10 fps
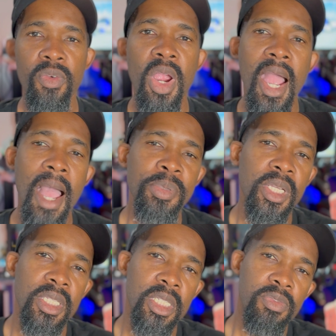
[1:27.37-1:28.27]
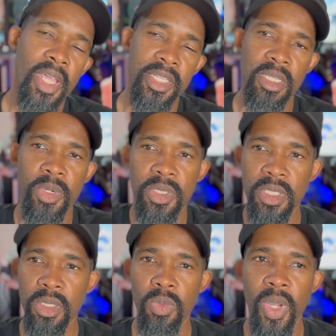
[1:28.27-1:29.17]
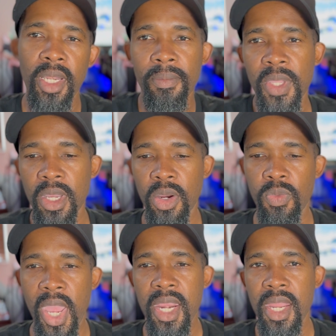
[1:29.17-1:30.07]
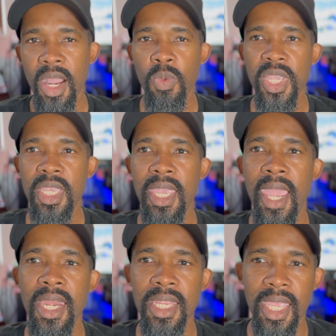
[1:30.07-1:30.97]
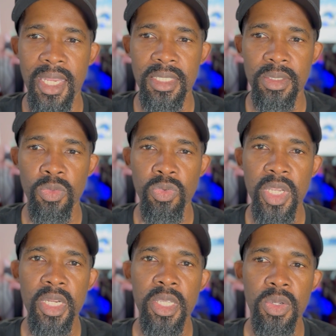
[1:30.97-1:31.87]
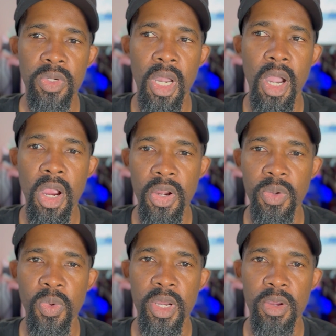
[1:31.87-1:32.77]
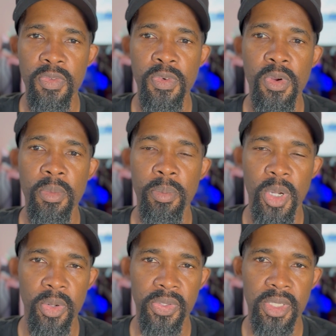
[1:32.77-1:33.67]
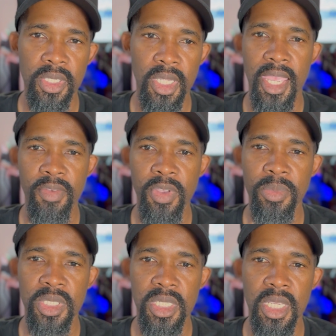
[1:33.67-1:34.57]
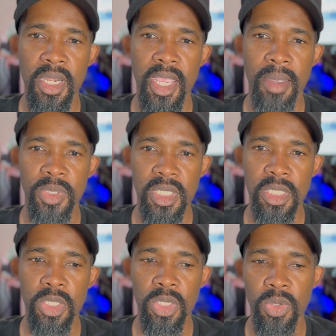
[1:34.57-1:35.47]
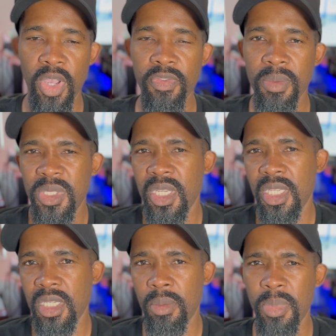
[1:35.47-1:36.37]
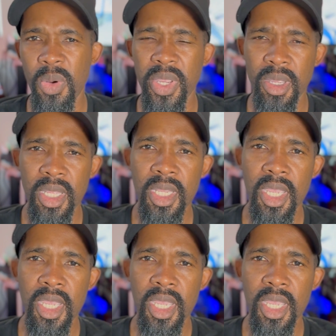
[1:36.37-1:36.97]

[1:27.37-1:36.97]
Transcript: are our options as flight simmers? Well, right now we can get really good hardware for both the FMC and the MCDU. FMC is in a Boeing